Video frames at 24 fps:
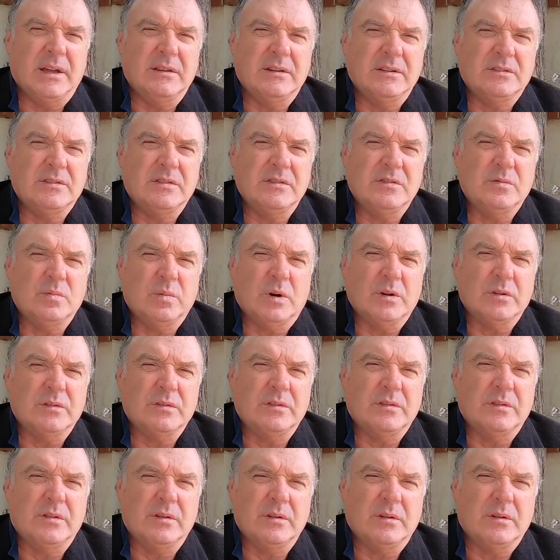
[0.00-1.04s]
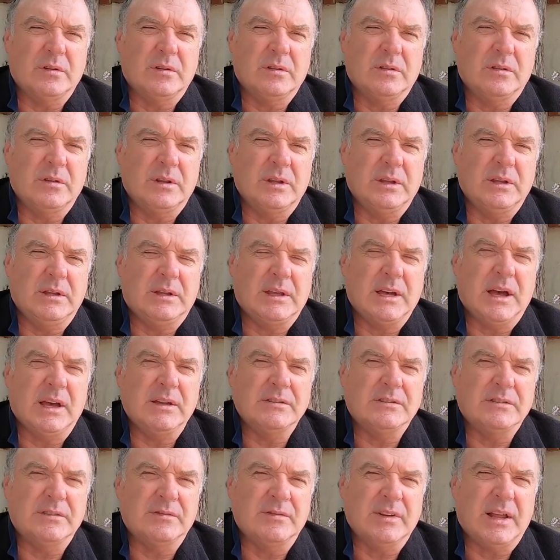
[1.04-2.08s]
this is what the
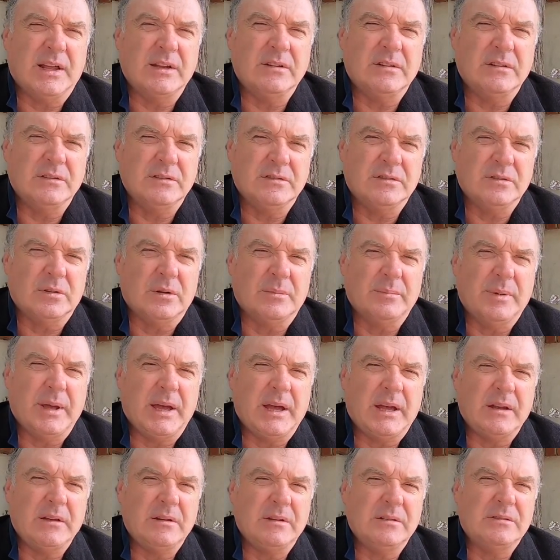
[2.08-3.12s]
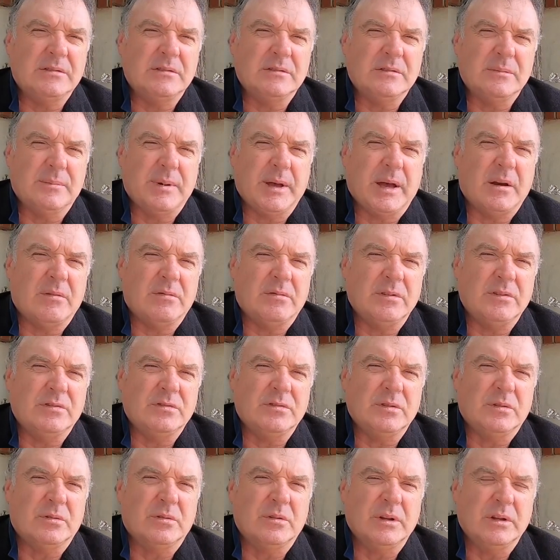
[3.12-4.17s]
case of London's all about. This is about
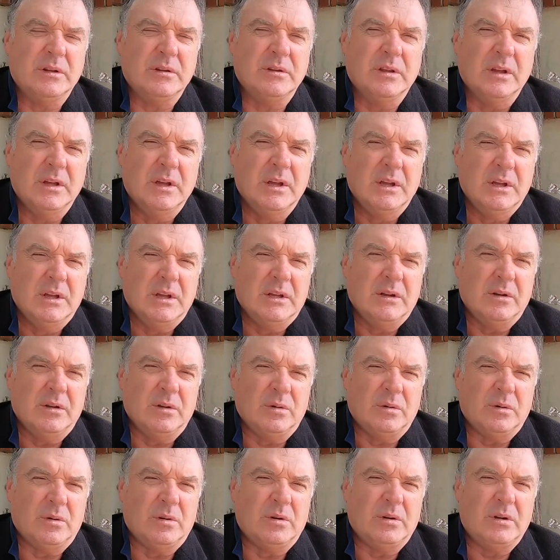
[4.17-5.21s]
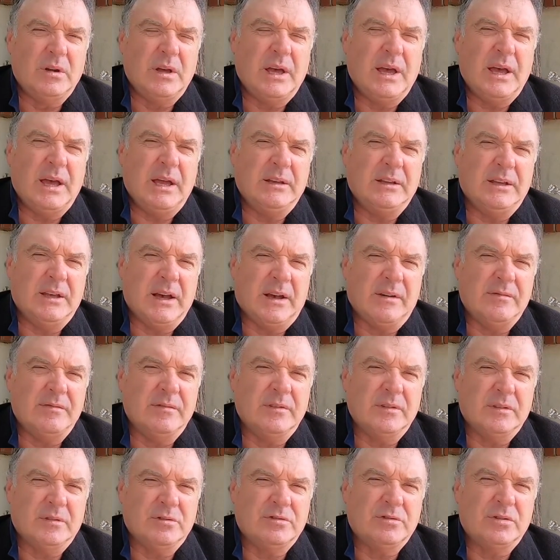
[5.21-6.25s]
restoring law and
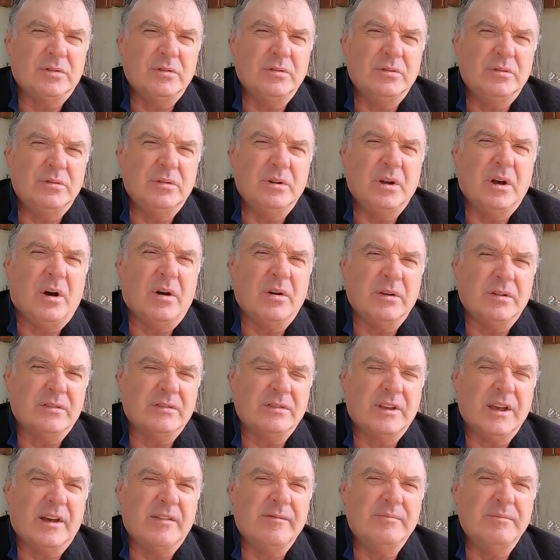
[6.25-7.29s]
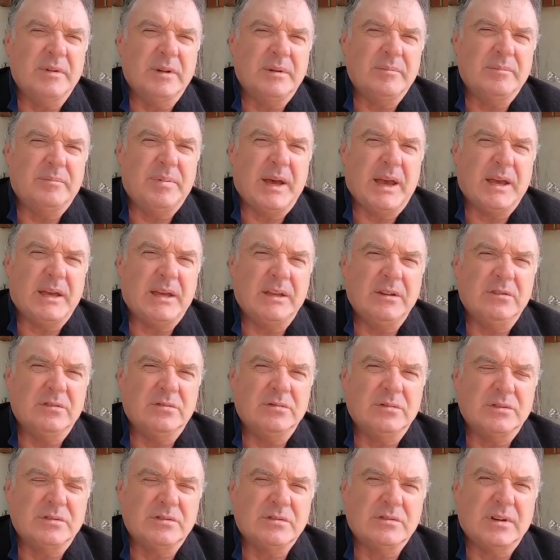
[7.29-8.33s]
true honest government back
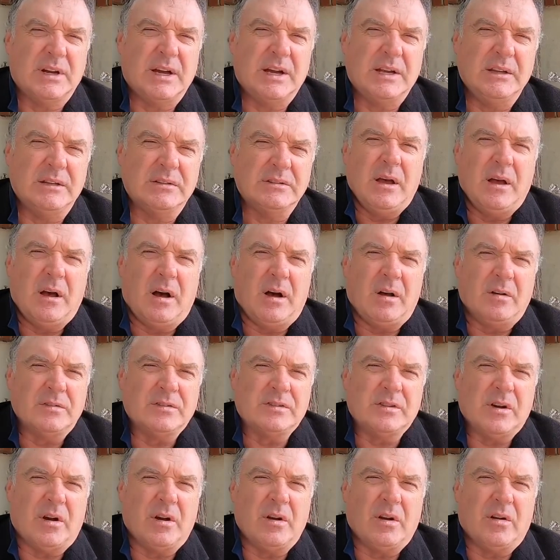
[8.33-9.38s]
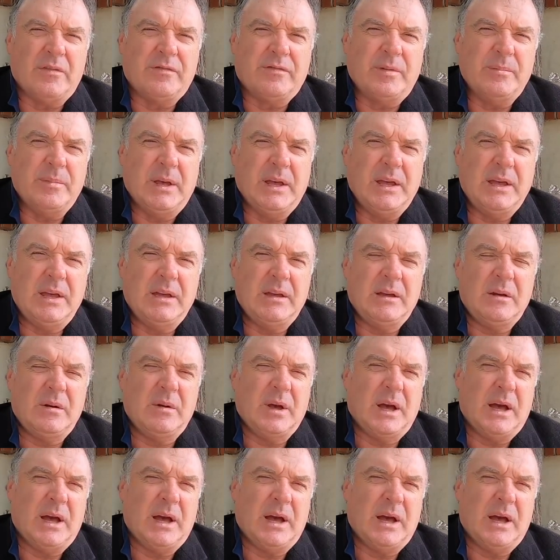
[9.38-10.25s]
into Australia. I'll sign off from here.